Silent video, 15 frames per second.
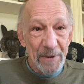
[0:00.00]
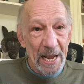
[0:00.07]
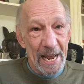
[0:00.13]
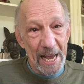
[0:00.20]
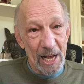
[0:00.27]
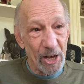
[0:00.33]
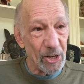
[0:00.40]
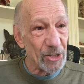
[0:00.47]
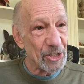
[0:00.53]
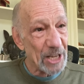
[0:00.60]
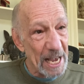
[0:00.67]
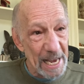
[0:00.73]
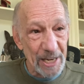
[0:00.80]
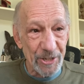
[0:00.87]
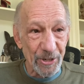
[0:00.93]
Hell's
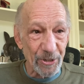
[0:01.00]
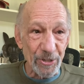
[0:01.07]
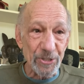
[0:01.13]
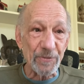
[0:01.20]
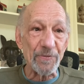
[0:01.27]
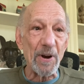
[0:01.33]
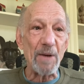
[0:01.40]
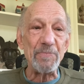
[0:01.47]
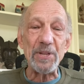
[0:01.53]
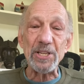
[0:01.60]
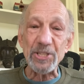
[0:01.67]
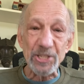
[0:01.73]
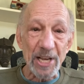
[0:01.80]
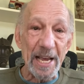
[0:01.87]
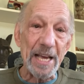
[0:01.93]
Angels from the
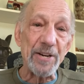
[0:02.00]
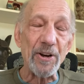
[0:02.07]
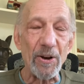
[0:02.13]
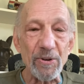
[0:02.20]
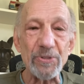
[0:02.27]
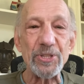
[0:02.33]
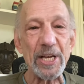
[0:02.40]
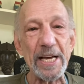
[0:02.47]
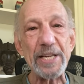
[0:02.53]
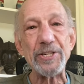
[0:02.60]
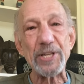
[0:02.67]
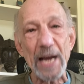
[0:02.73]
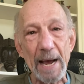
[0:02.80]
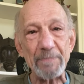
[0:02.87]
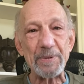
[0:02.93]
San Jose
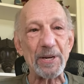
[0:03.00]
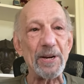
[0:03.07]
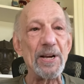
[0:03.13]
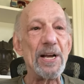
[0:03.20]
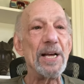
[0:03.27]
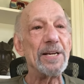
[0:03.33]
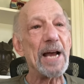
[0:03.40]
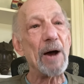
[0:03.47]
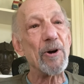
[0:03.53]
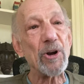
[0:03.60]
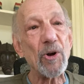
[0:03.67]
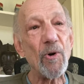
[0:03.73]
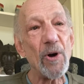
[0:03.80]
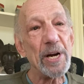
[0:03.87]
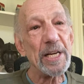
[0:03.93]
chapter. Now,
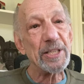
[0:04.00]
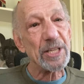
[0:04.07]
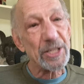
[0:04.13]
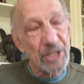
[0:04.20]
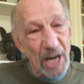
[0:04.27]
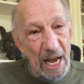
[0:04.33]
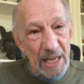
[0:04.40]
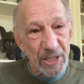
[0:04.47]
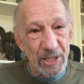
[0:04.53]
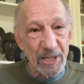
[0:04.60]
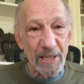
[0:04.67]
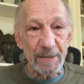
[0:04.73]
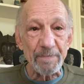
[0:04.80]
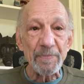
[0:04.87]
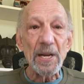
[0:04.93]
according to
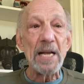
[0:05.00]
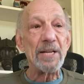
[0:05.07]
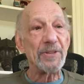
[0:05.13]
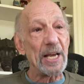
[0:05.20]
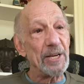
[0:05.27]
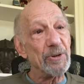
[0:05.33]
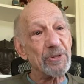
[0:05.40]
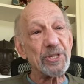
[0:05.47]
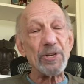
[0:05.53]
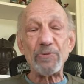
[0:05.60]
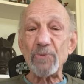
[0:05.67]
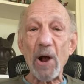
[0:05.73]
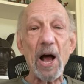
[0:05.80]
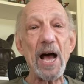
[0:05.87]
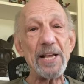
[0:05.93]
Johnston, they used to
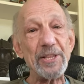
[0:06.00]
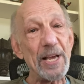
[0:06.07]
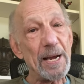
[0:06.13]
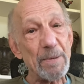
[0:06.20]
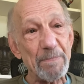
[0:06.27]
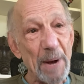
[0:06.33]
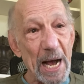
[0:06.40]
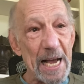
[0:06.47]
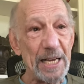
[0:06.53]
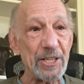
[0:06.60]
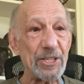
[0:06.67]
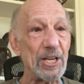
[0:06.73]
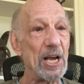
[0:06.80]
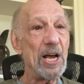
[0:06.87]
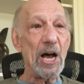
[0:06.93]
ride their
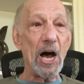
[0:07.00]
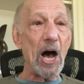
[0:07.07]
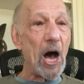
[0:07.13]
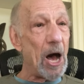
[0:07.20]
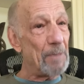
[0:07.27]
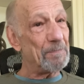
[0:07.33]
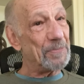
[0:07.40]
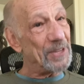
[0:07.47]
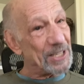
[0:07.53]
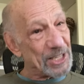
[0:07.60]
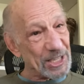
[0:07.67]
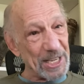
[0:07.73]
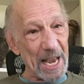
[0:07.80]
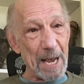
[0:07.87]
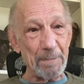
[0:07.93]
bikes up the
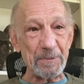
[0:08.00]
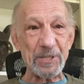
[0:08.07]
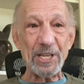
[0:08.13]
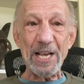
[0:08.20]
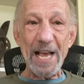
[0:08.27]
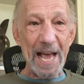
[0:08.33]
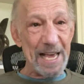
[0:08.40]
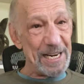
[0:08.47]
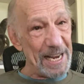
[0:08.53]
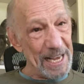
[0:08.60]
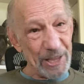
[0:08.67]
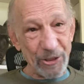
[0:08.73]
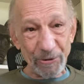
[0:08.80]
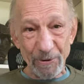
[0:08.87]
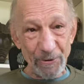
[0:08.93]
steps and
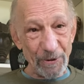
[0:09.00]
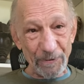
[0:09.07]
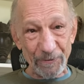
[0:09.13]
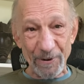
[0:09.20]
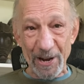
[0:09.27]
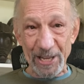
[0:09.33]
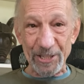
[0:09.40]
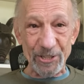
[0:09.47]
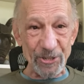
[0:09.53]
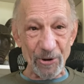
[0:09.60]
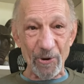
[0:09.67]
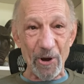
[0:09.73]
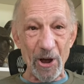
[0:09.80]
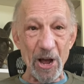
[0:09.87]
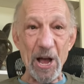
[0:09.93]
in through the front
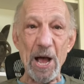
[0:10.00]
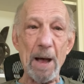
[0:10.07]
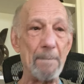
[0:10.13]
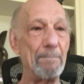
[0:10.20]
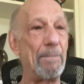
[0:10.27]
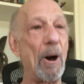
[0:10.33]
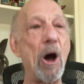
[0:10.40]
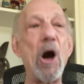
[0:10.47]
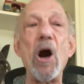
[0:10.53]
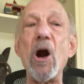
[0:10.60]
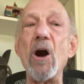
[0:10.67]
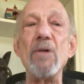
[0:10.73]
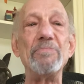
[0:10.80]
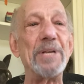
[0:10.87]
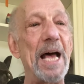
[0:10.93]
door,
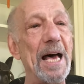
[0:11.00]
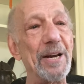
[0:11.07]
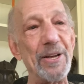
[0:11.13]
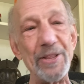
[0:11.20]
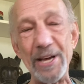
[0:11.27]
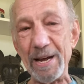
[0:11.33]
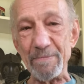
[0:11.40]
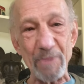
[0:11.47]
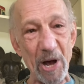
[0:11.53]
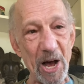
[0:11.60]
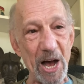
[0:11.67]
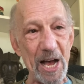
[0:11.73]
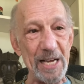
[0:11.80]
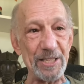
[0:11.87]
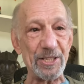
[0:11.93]
bombed out of their
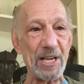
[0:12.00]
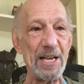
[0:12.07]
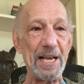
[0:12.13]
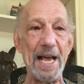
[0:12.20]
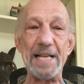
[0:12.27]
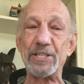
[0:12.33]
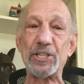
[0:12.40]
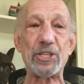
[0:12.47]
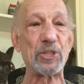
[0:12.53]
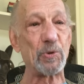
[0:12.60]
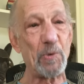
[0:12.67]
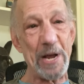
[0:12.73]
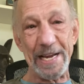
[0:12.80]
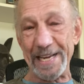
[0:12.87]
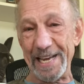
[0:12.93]
minds and
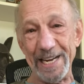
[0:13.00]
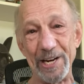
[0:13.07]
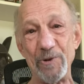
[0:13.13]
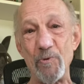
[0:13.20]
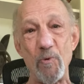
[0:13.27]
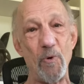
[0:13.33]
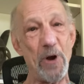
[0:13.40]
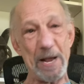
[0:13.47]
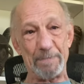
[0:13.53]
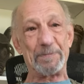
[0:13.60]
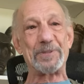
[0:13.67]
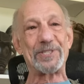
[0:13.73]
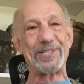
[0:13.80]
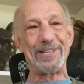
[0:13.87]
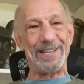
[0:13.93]
swinging
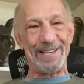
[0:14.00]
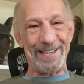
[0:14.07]
whips.